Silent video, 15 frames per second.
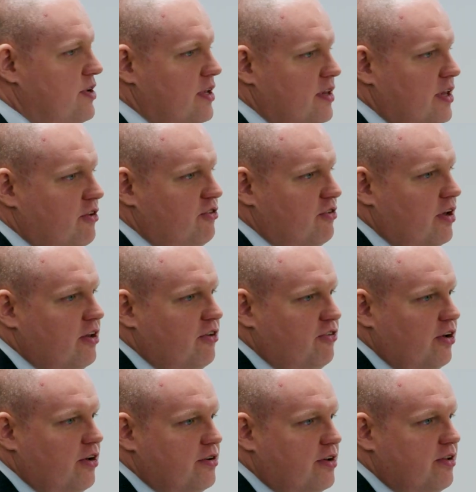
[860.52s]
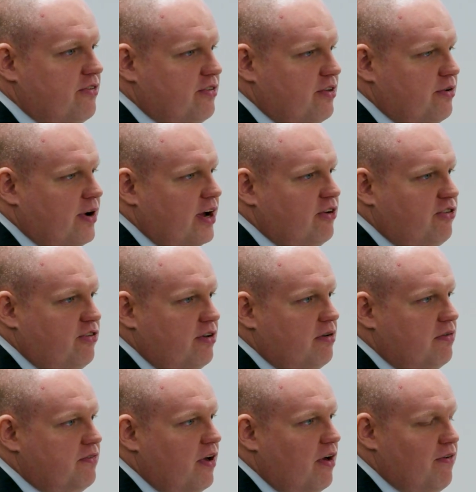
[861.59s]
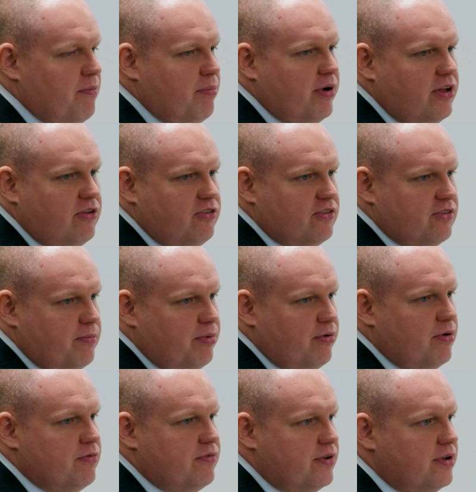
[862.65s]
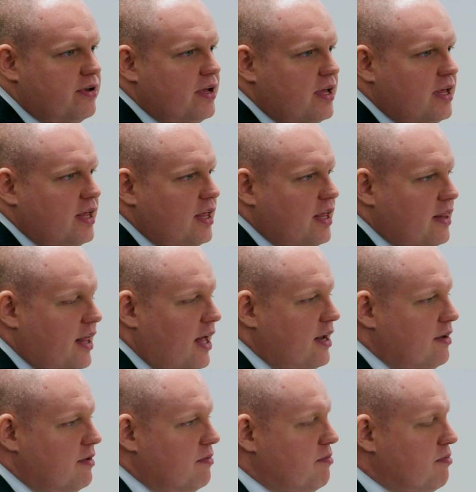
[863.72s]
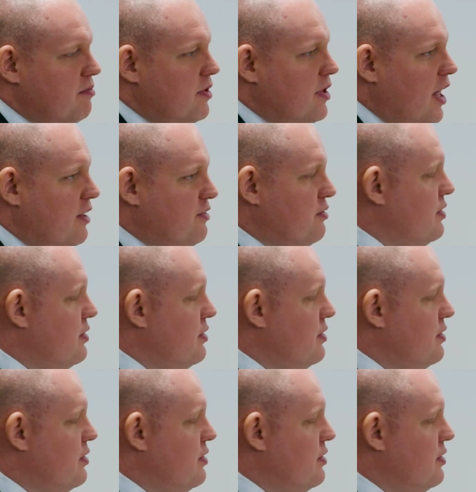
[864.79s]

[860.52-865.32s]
an adjourned consideration and further breaches are proven, then it's